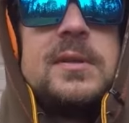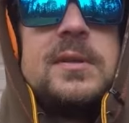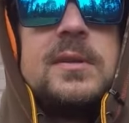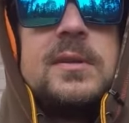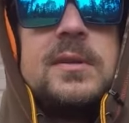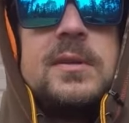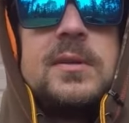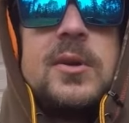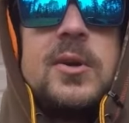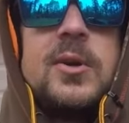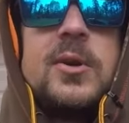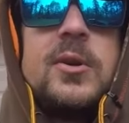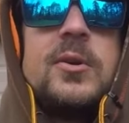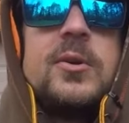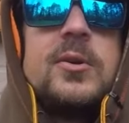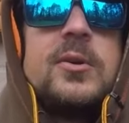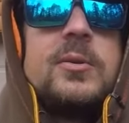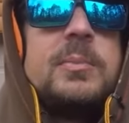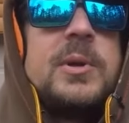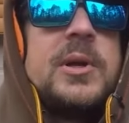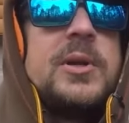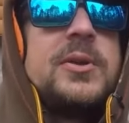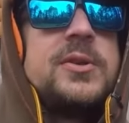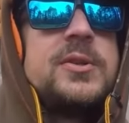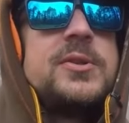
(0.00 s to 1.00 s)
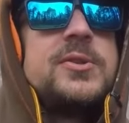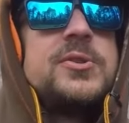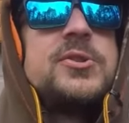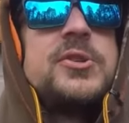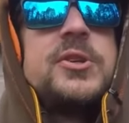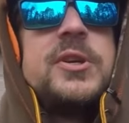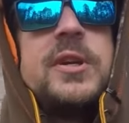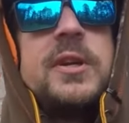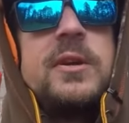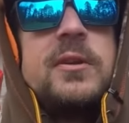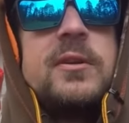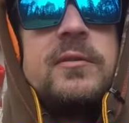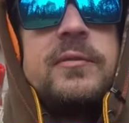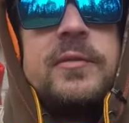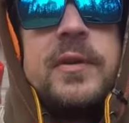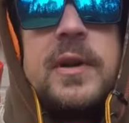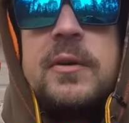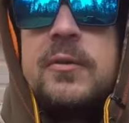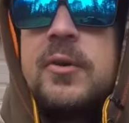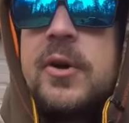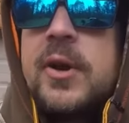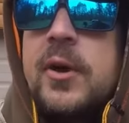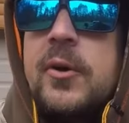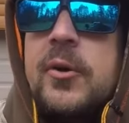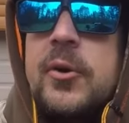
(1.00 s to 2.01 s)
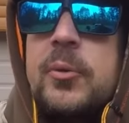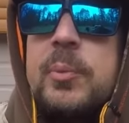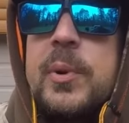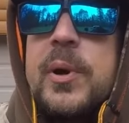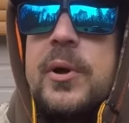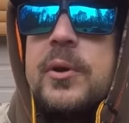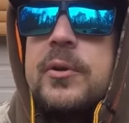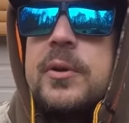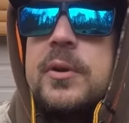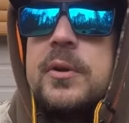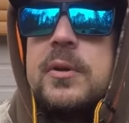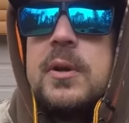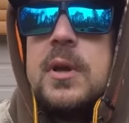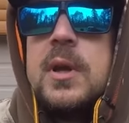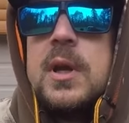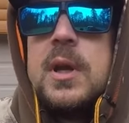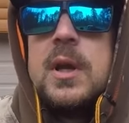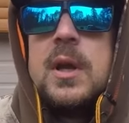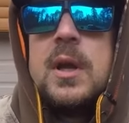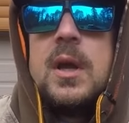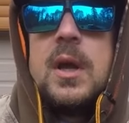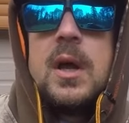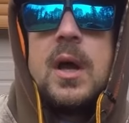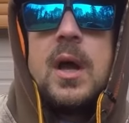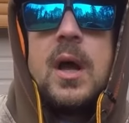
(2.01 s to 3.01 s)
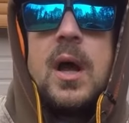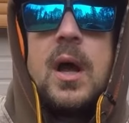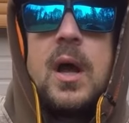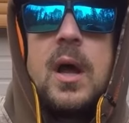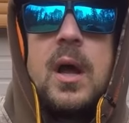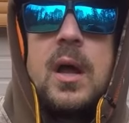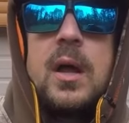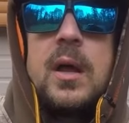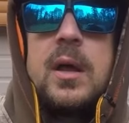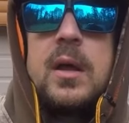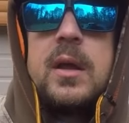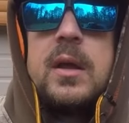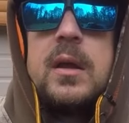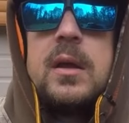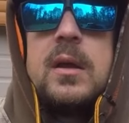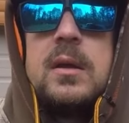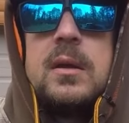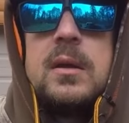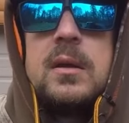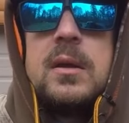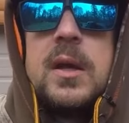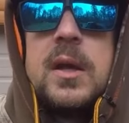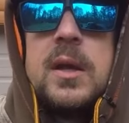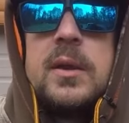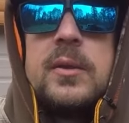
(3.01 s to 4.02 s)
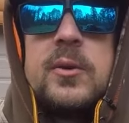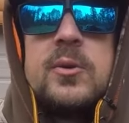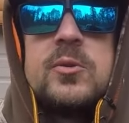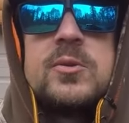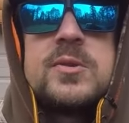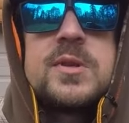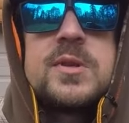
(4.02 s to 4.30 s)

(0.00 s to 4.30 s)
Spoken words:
heard about this jig or found out about it, there was a